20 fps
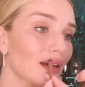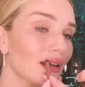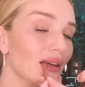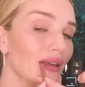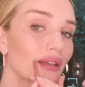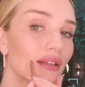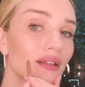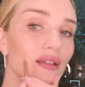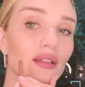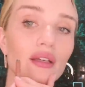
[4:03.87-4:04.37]

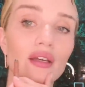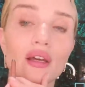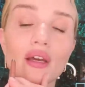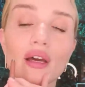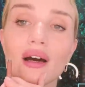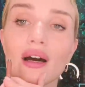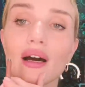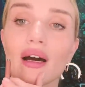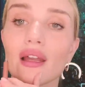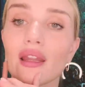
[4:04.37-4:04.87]
And
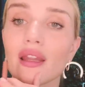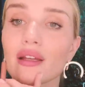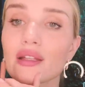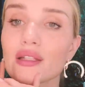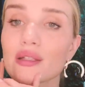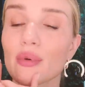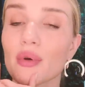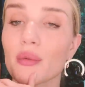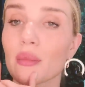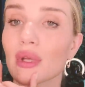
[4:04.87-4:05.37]
I like
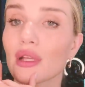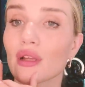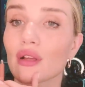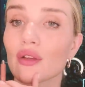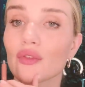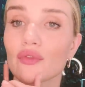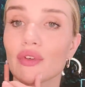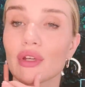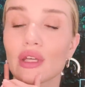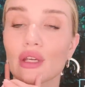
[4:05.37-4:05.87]
to put my
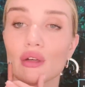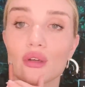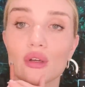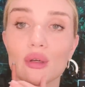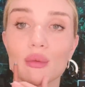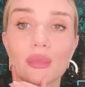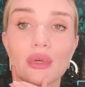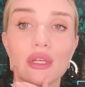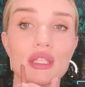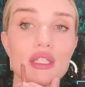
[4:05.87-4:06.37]
little finger
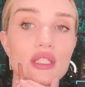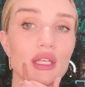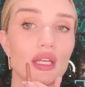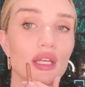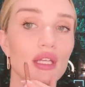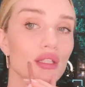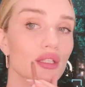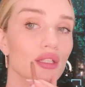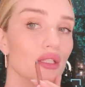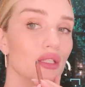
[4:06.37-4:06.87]
on my
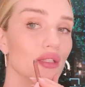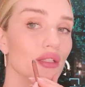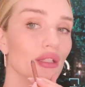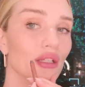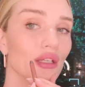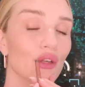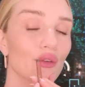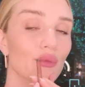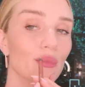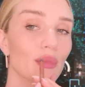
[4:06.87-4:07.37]
chin just
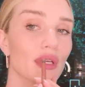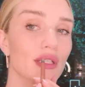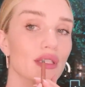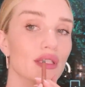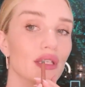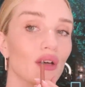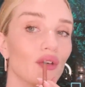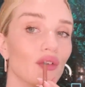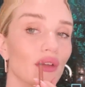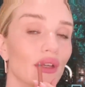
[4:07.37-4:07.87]
to give
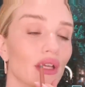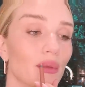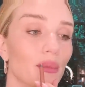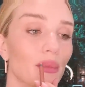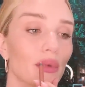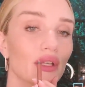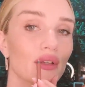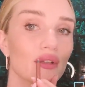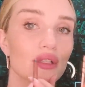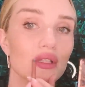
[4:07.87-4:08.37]
myself like a
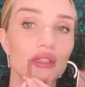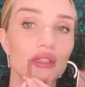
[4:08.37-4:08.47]
bit of